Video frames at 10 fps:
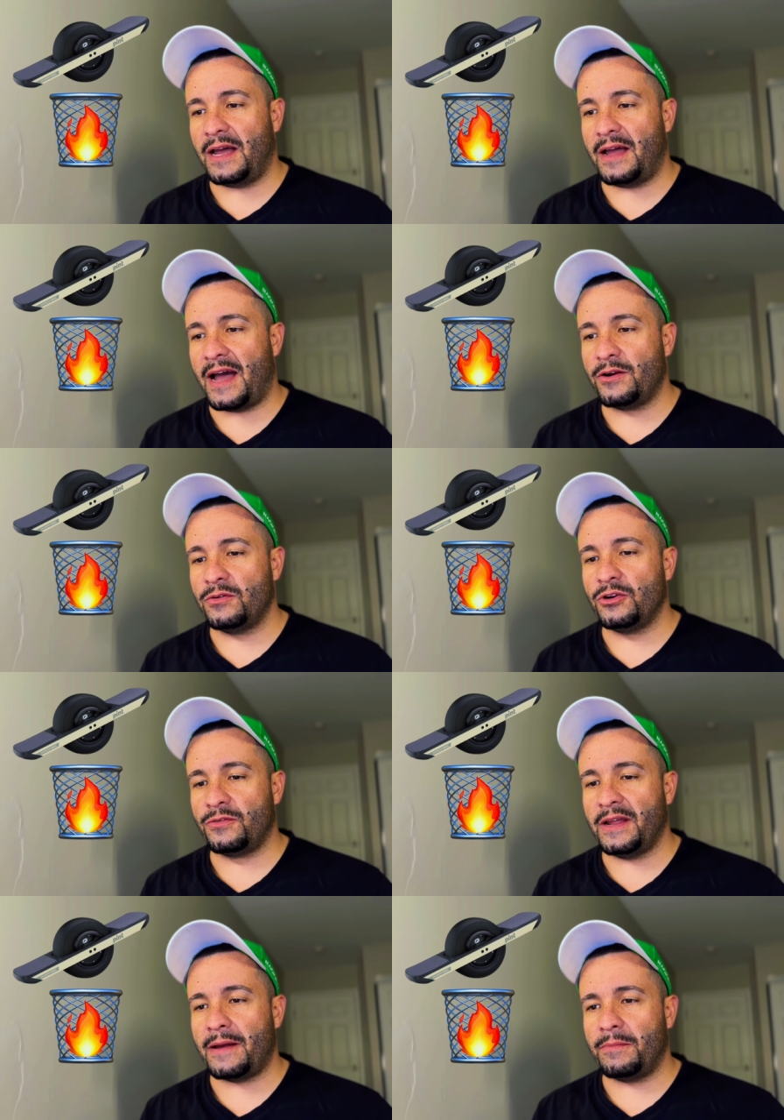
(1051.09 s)
I, I don't
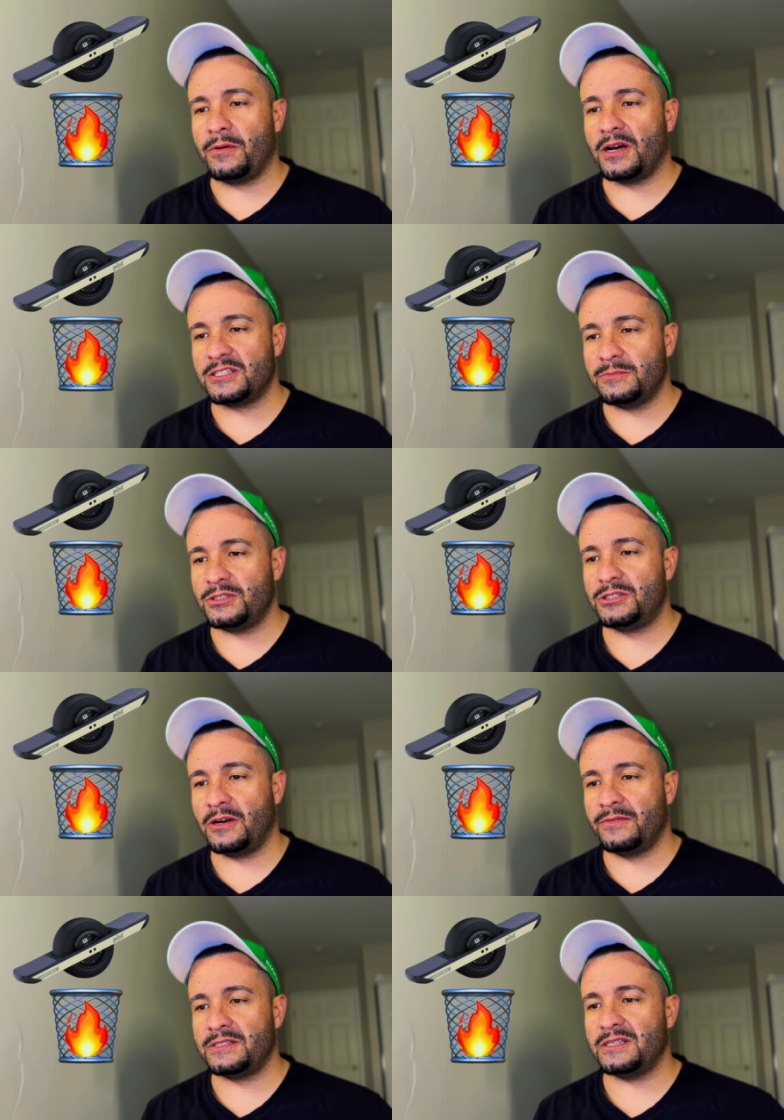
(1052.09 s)
agree. I, customer
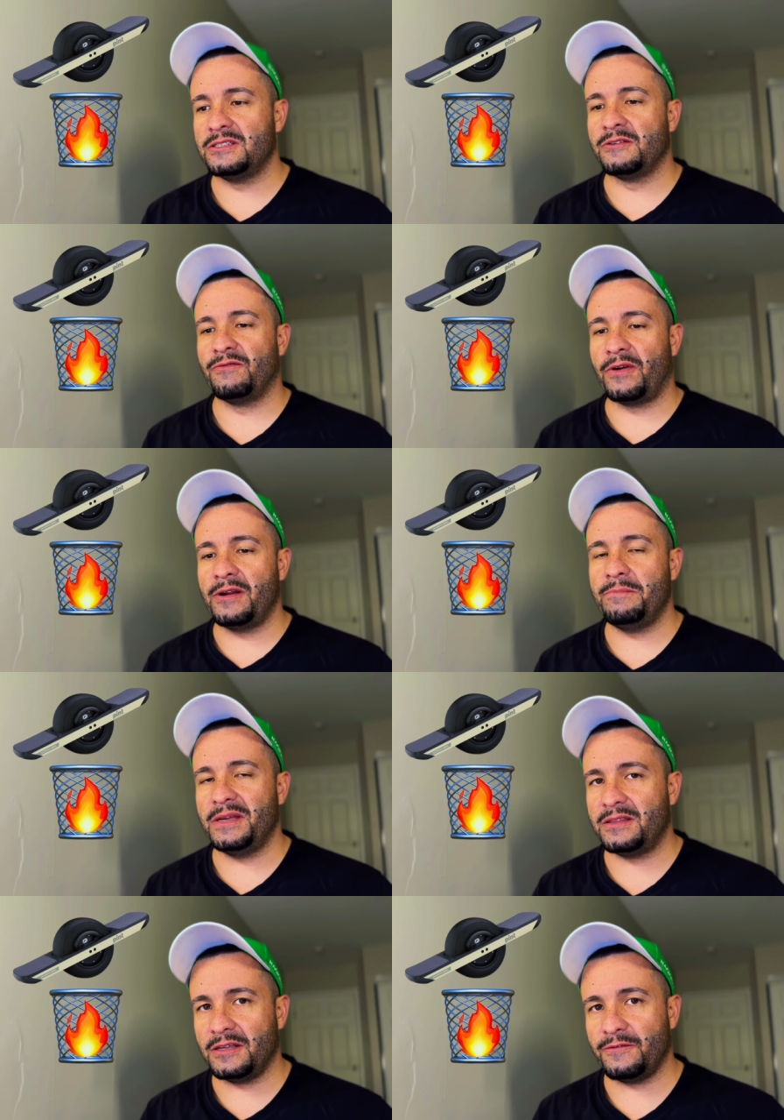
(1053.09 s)
service is a very
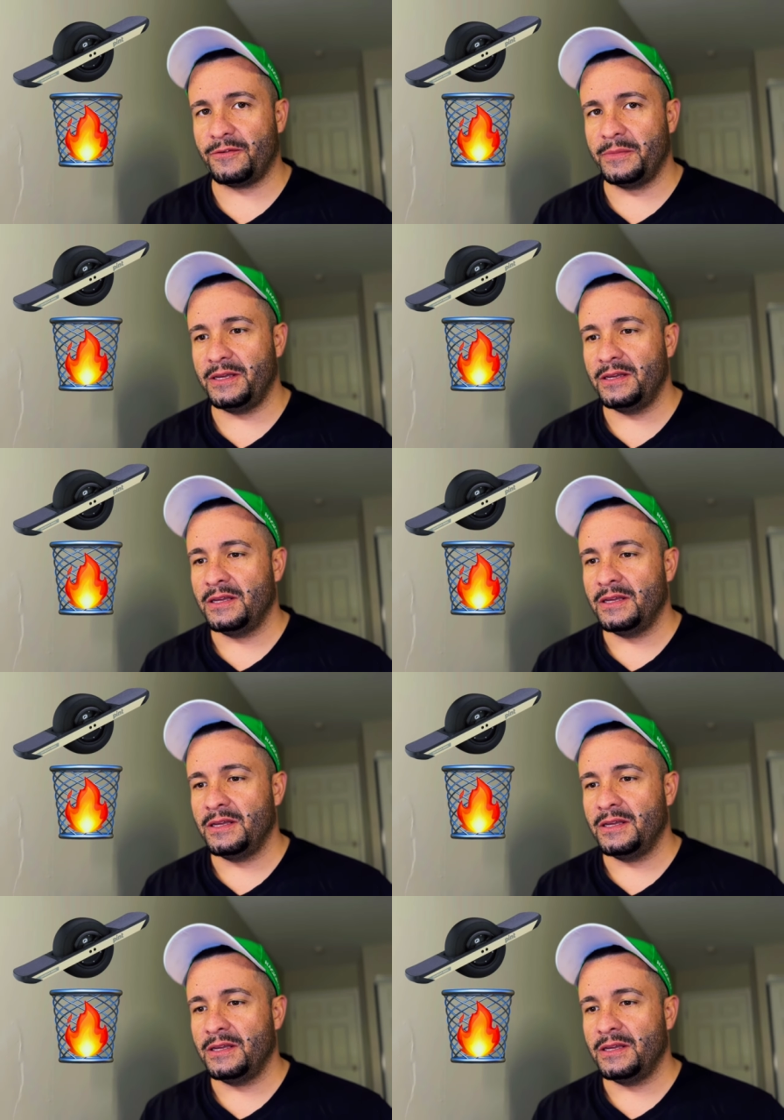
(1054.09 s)
big thing for me,